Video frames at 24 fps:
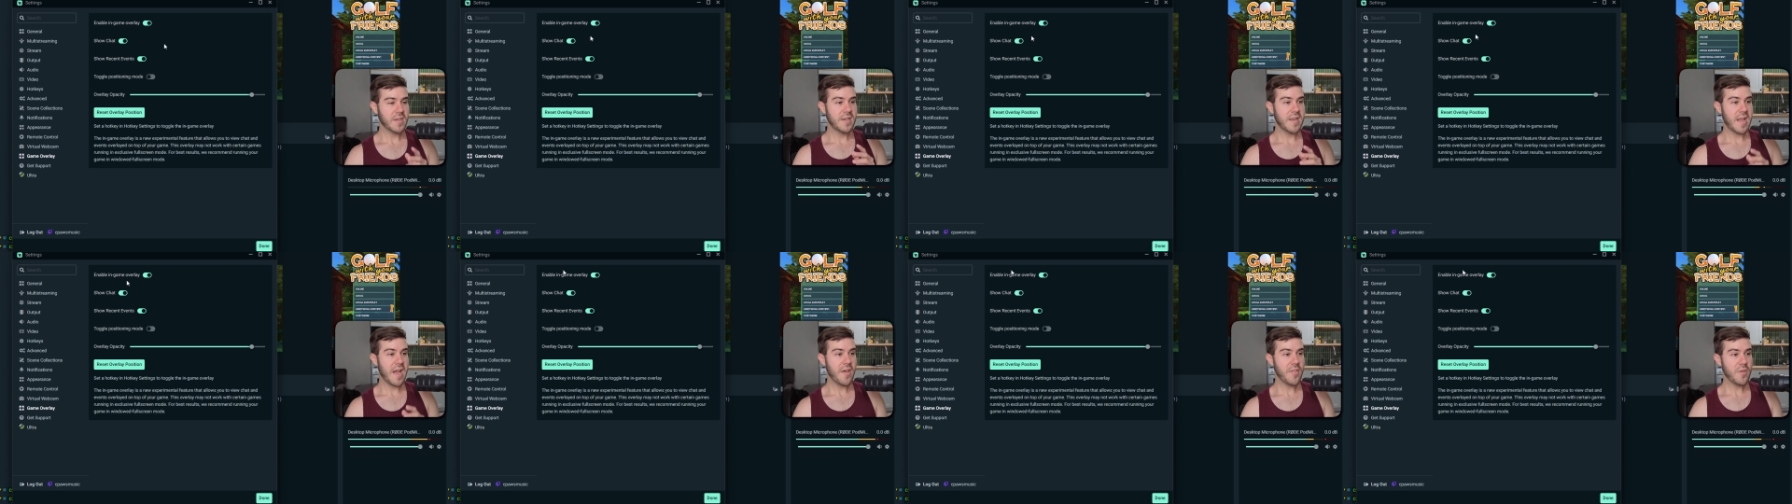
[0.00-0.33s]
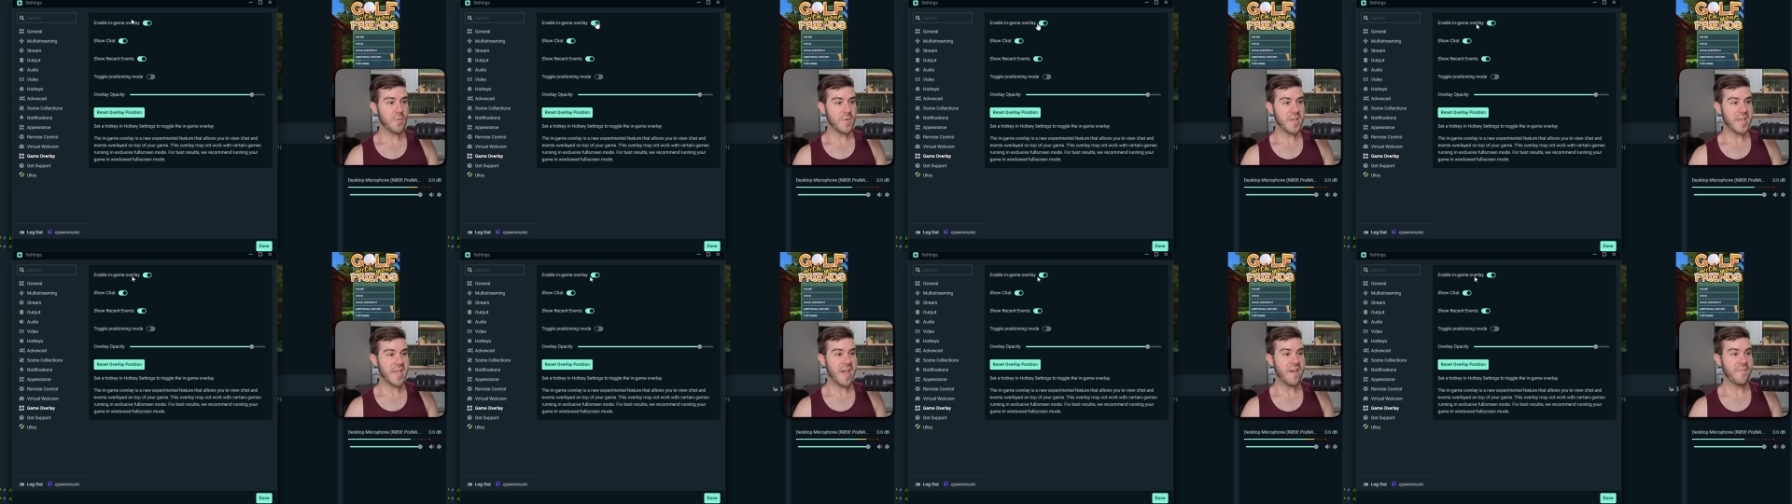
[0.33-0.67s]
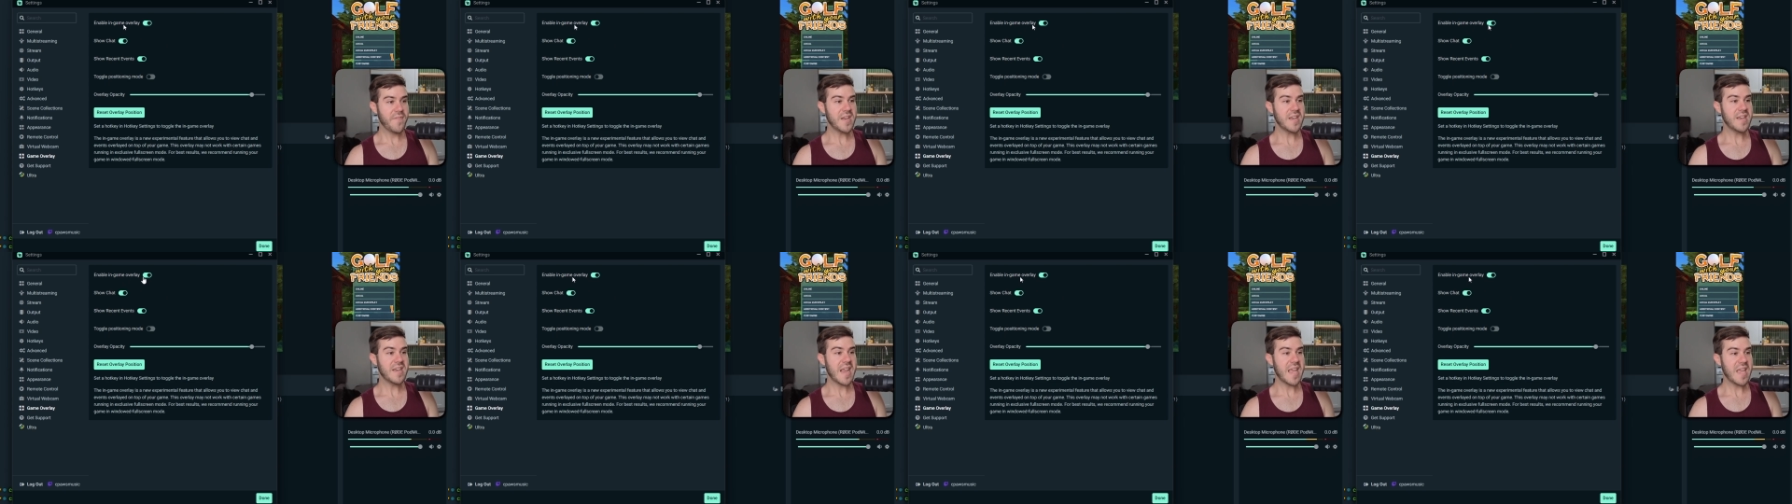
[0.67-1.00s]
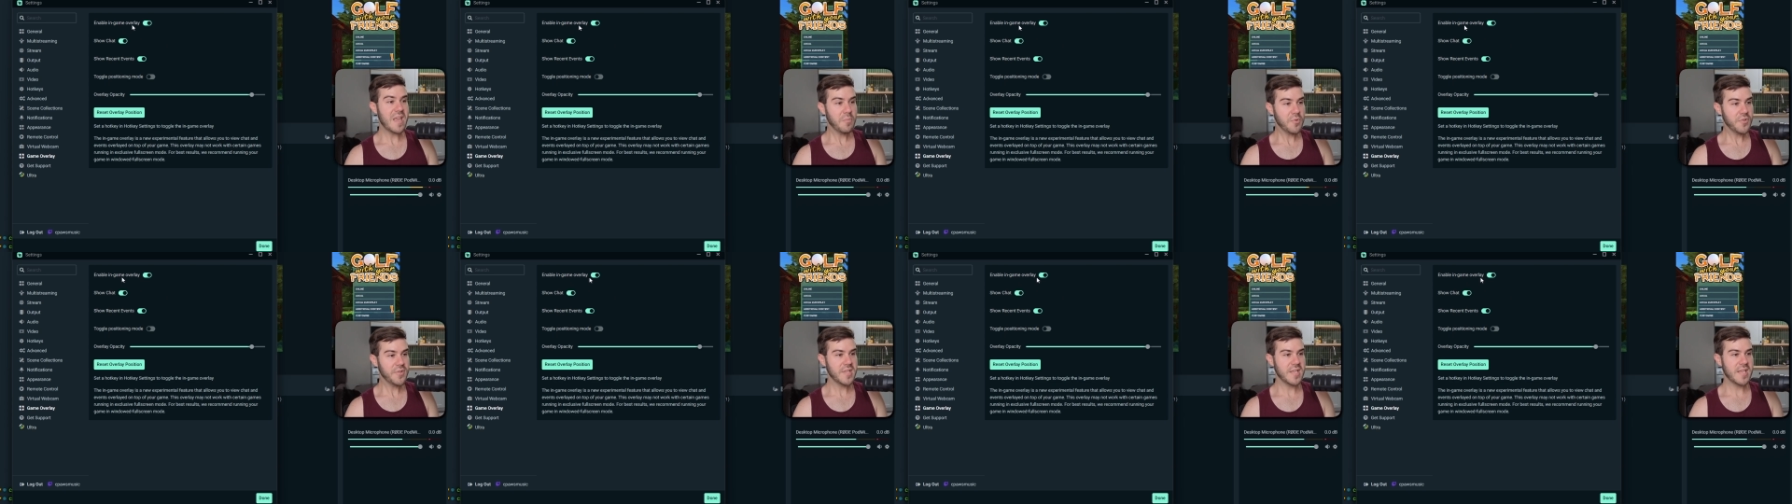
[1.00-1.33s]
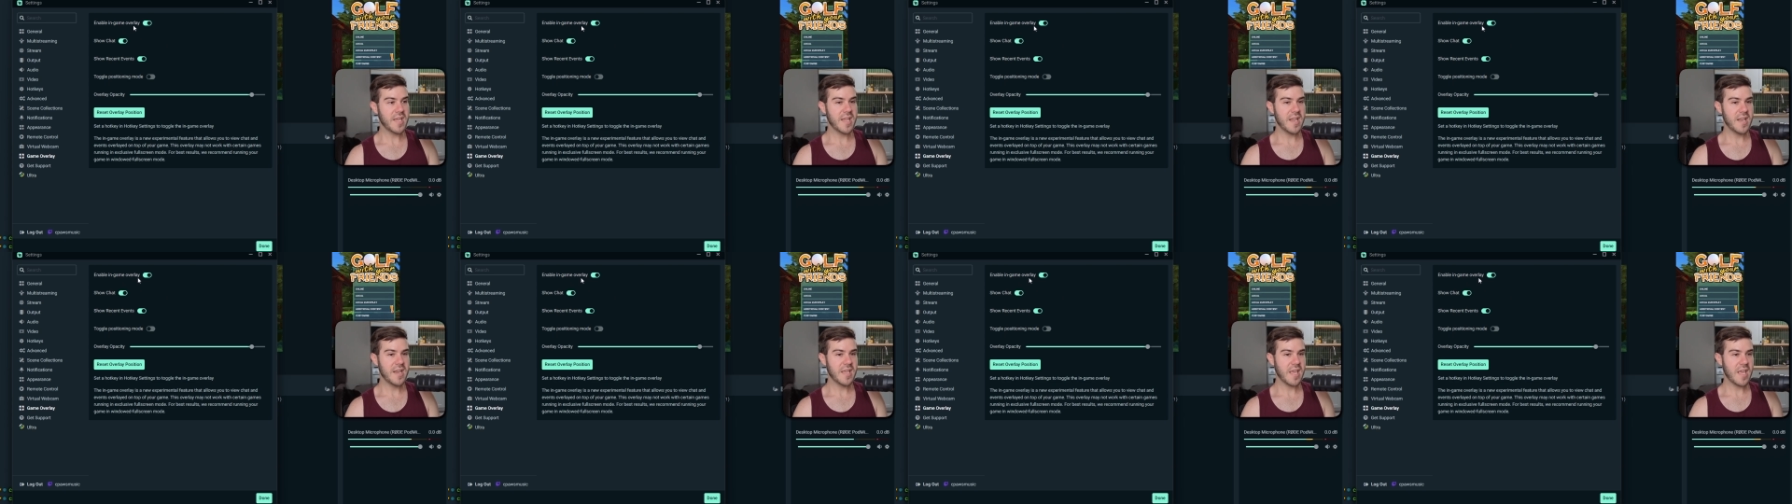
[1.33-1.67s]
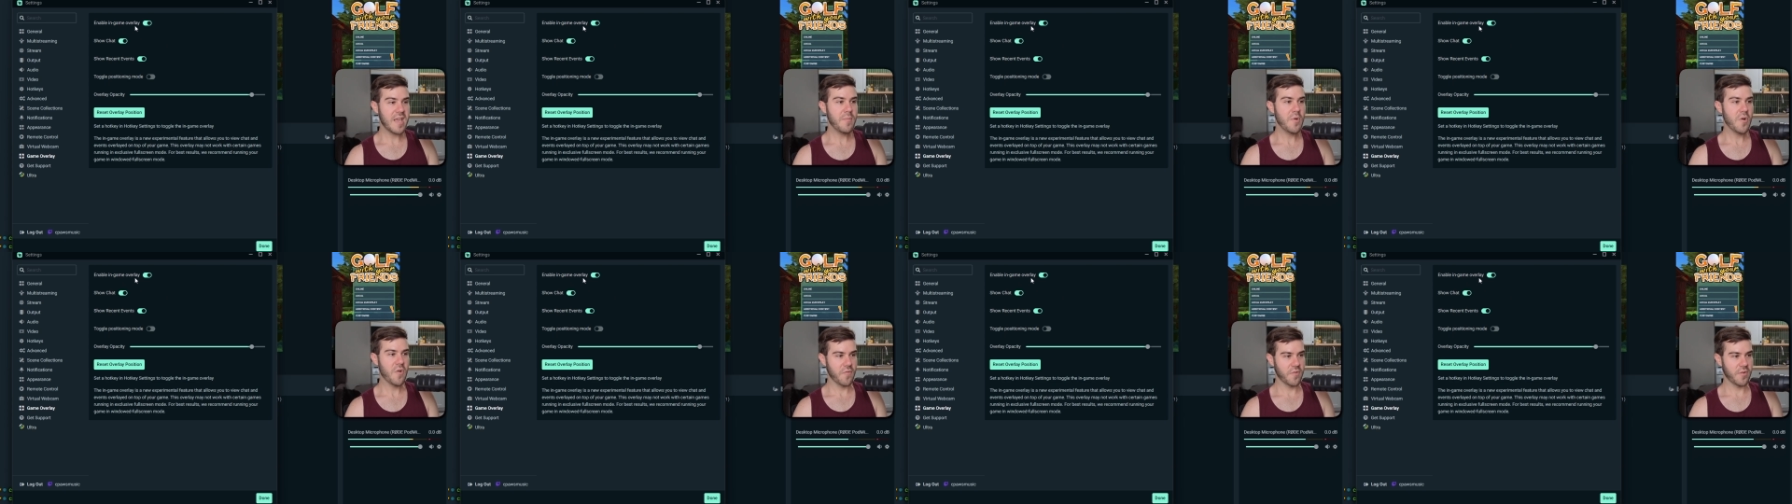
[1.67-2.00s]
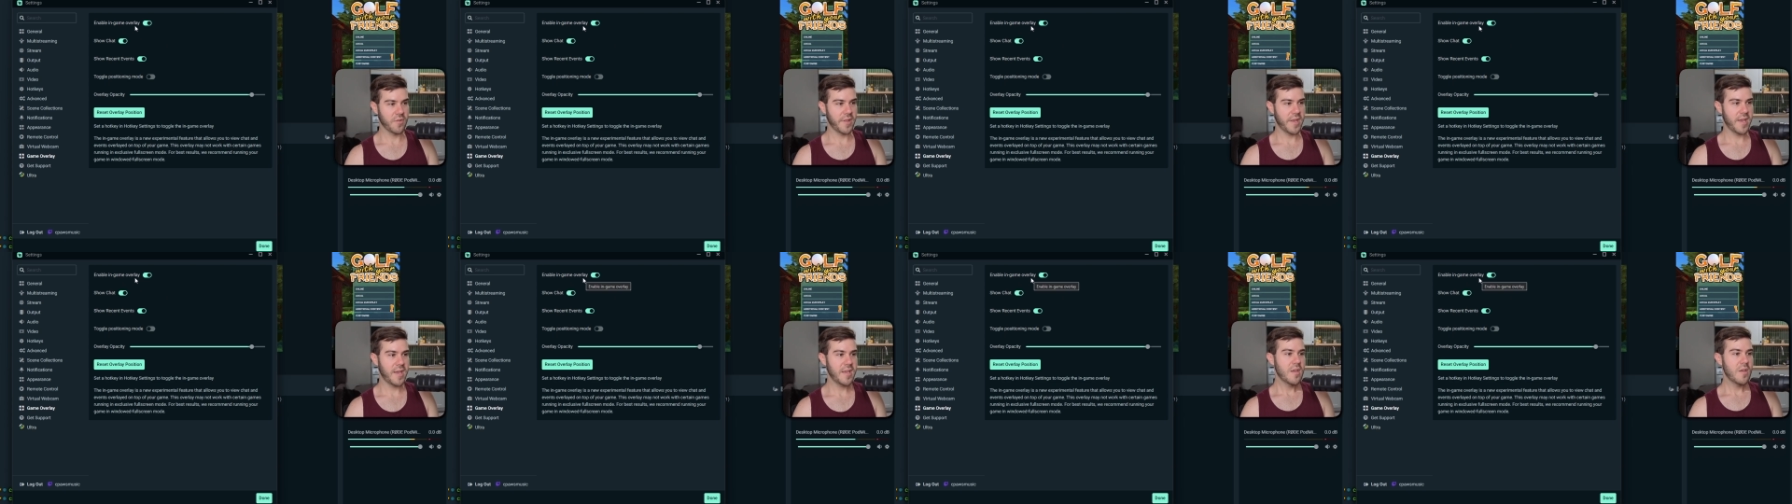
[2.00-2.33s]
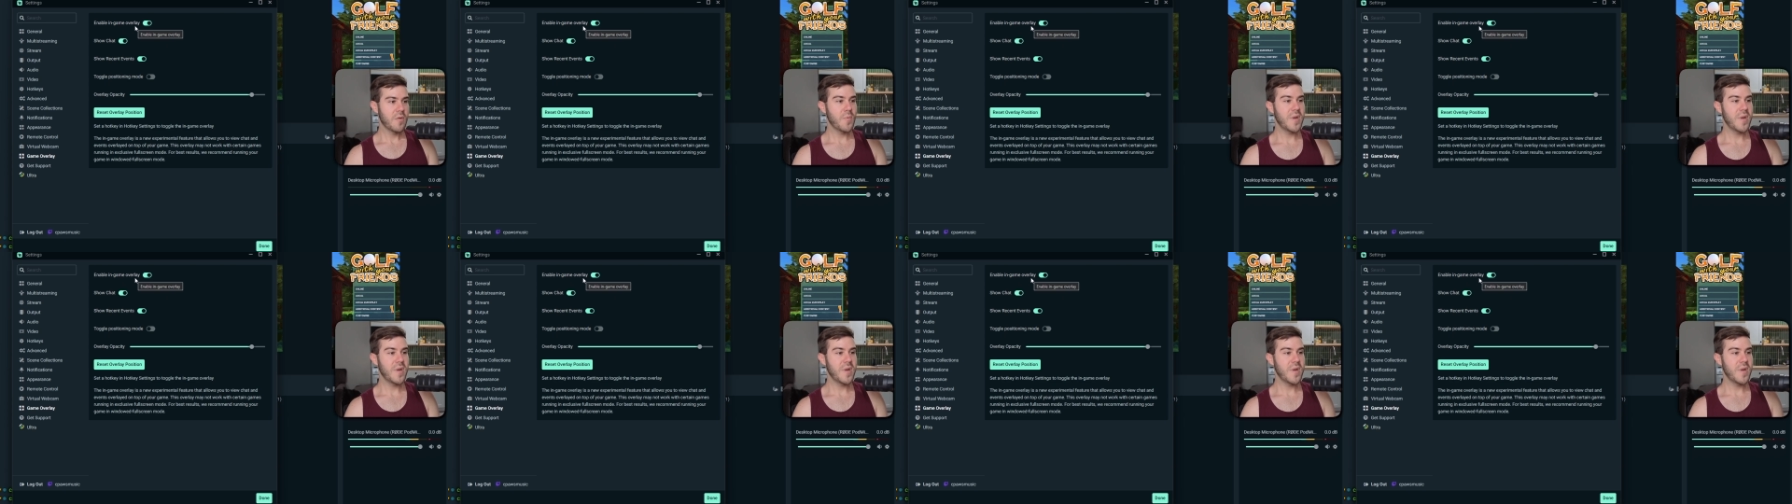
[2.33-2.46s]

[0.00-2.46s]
Now that we have enabled the in-game overlay,